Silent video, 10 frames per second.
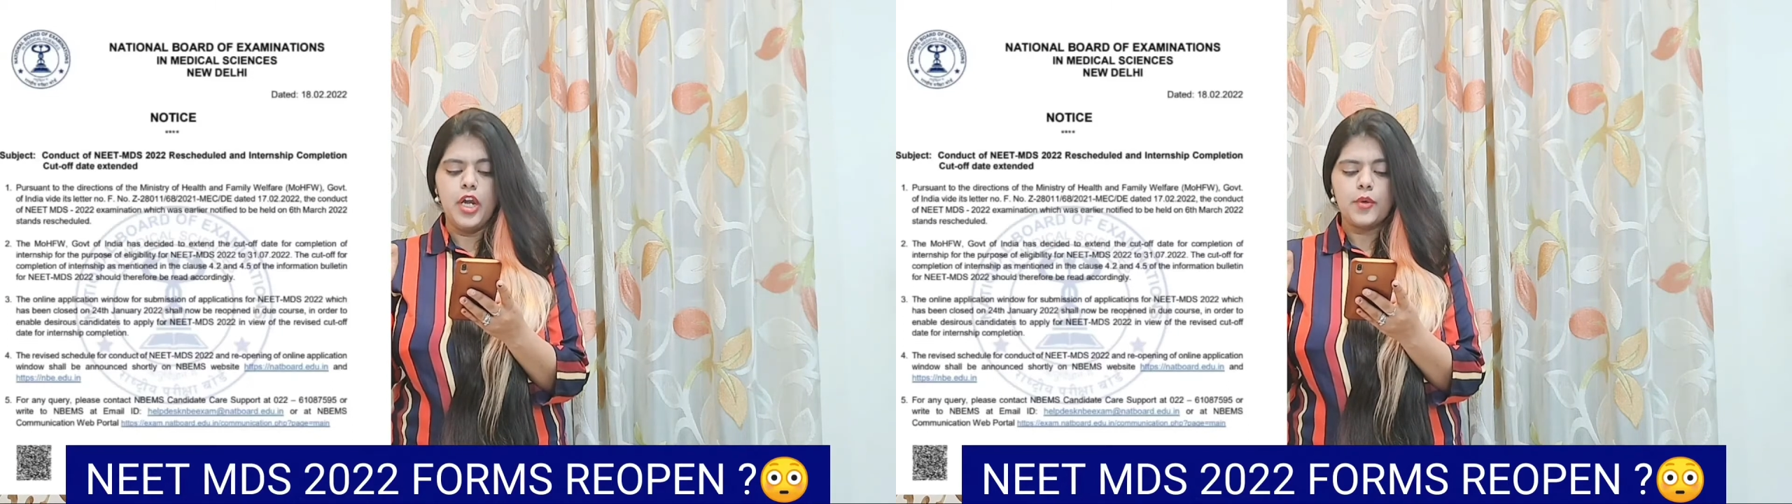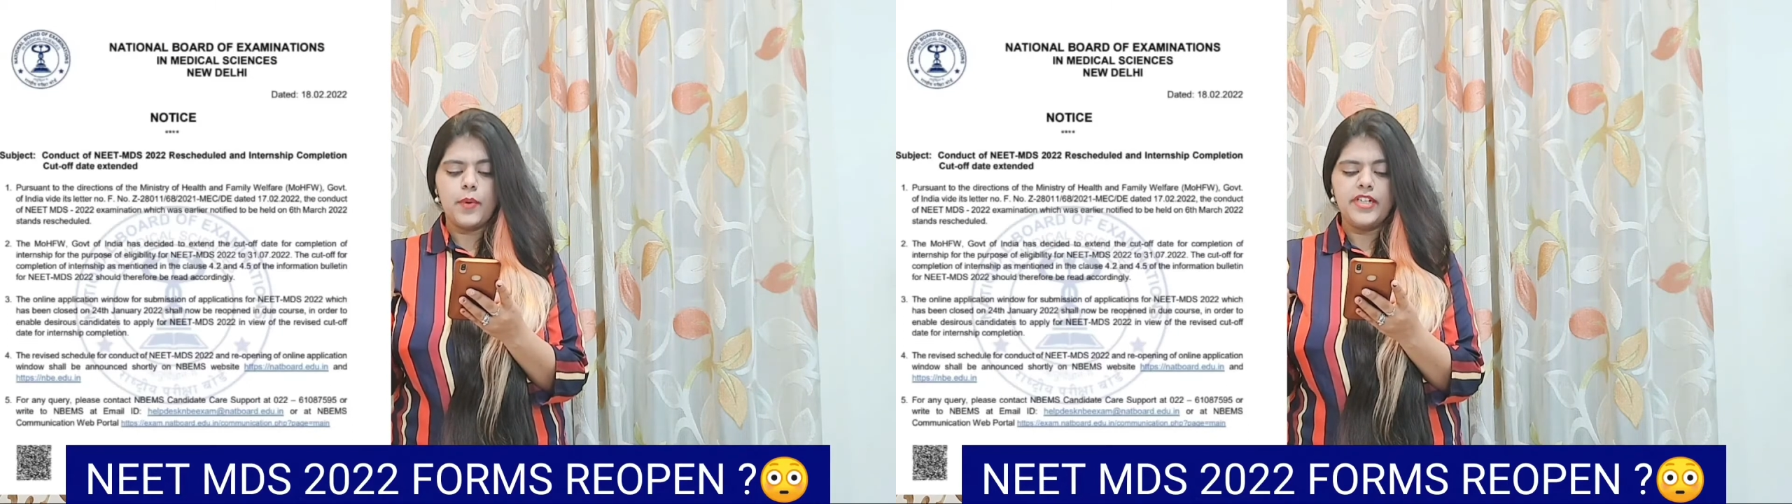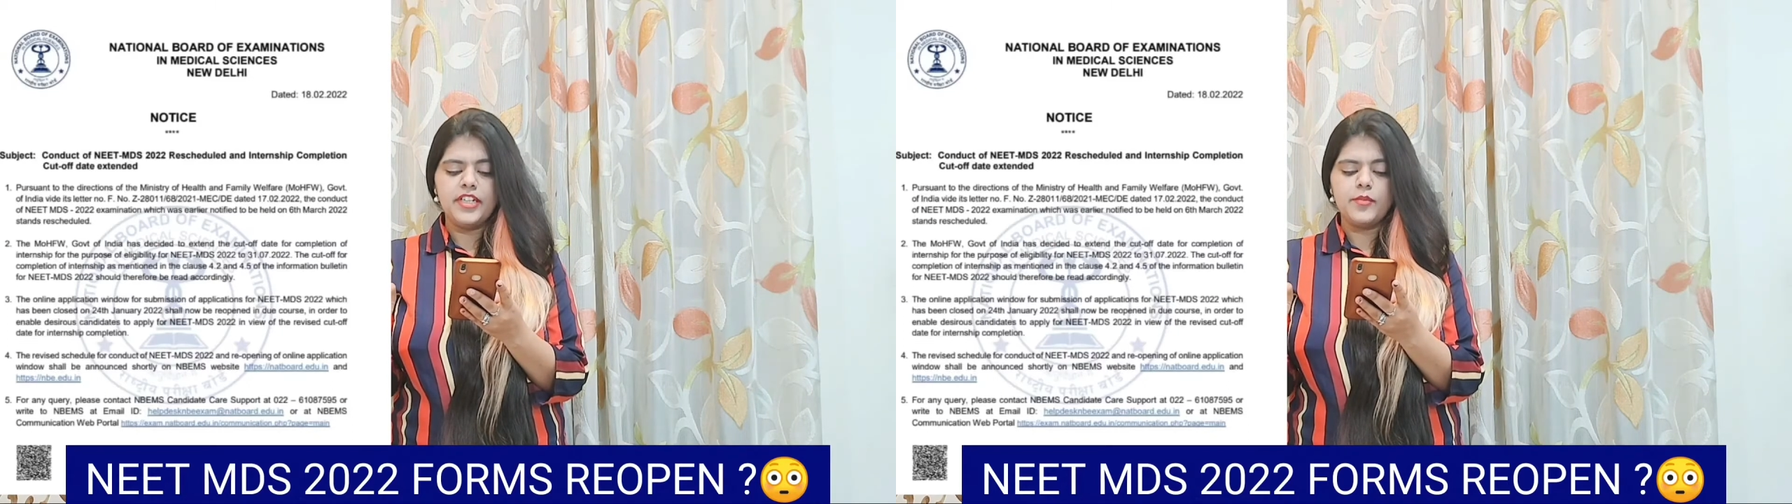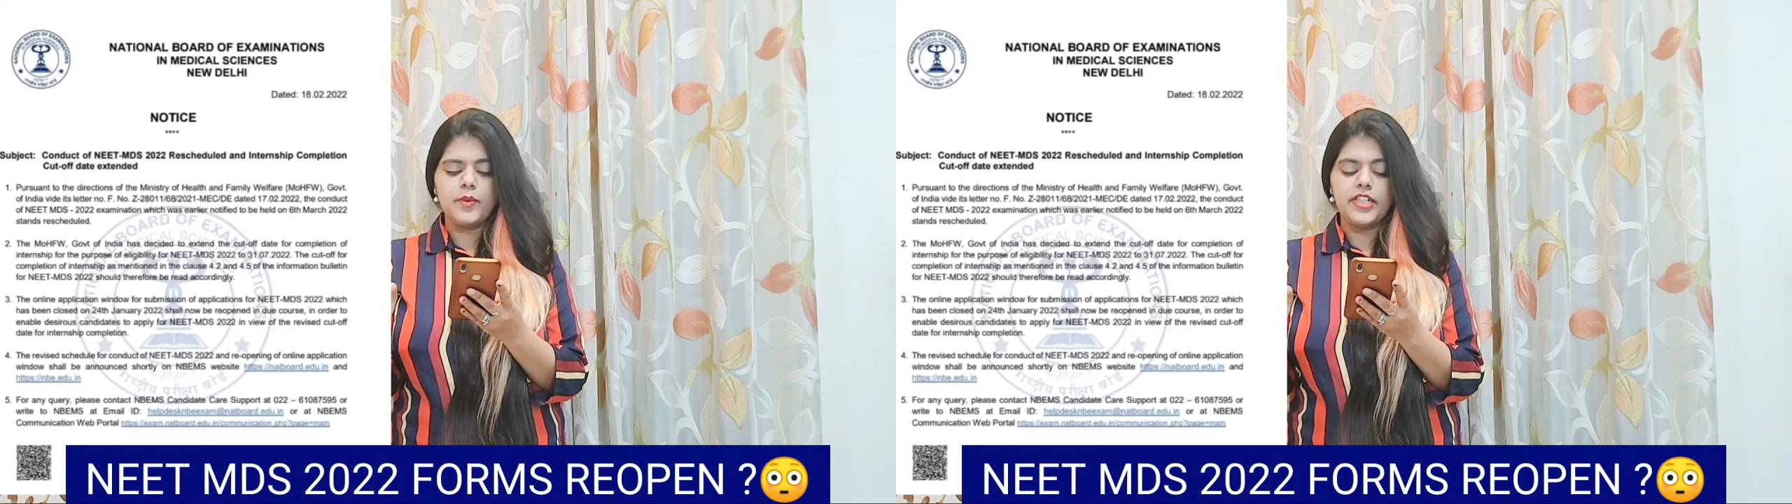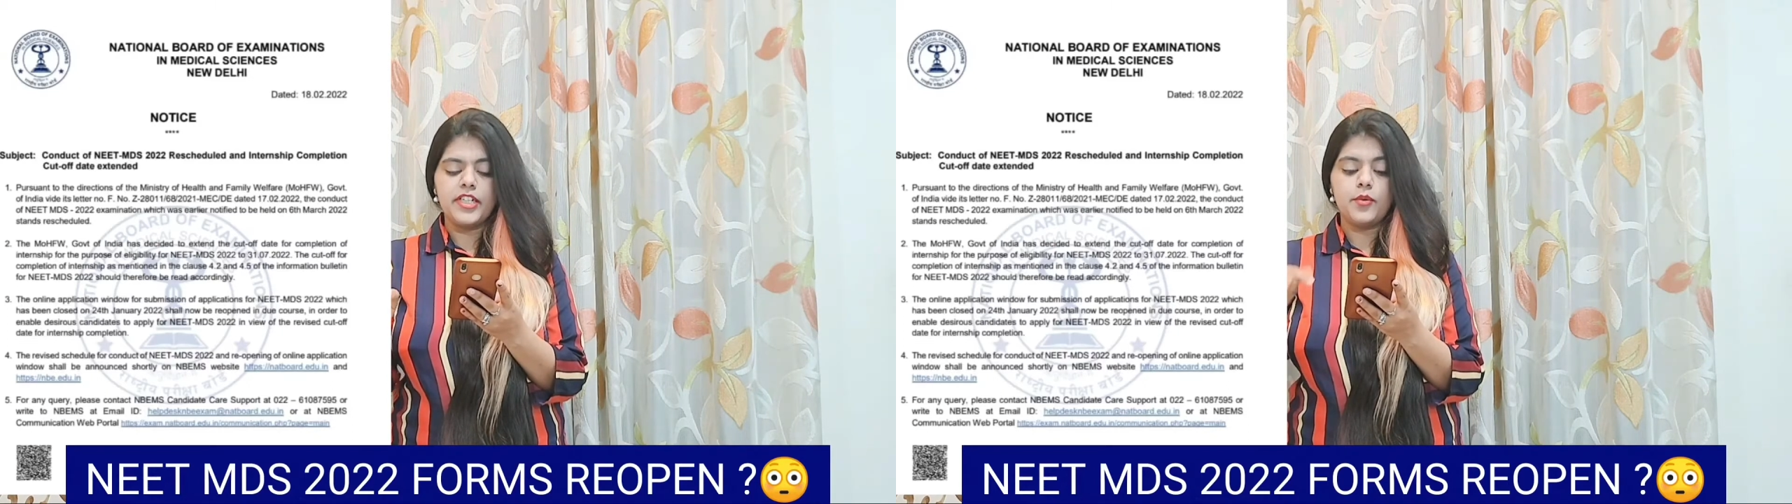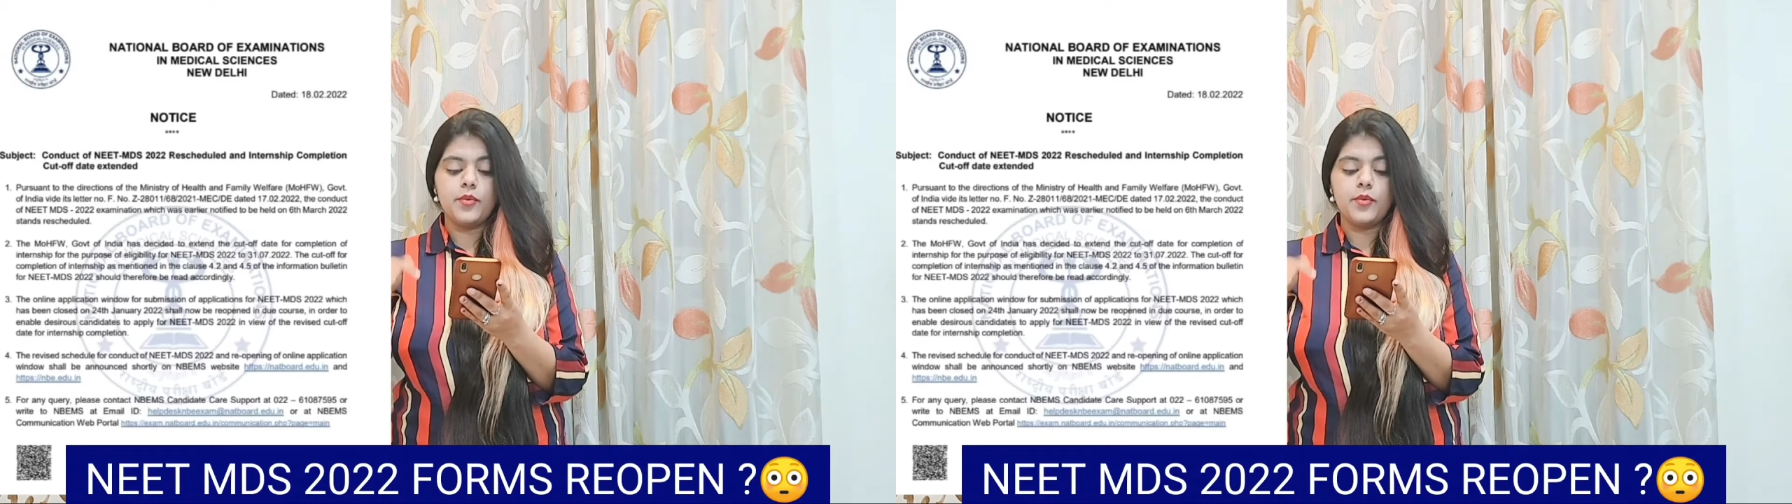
2022,